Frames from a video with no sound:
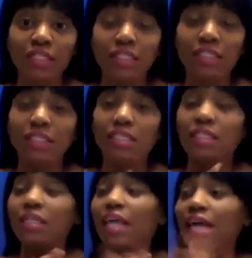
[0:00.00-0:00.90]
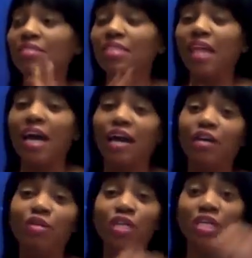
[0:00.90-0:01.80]
This is the
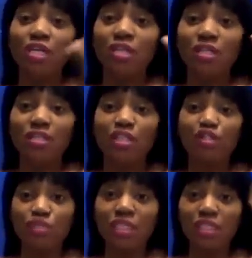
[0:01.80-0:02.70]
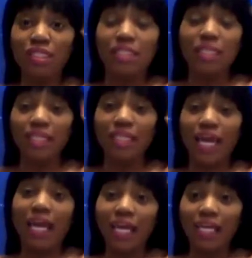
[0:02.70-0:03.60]
Lifestyle Trendsetter
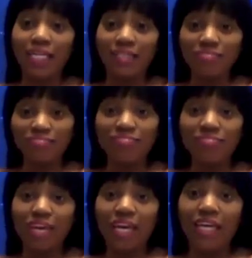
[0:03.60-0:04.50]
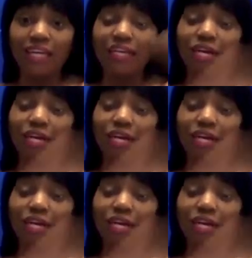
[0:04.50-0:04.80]
Gang, and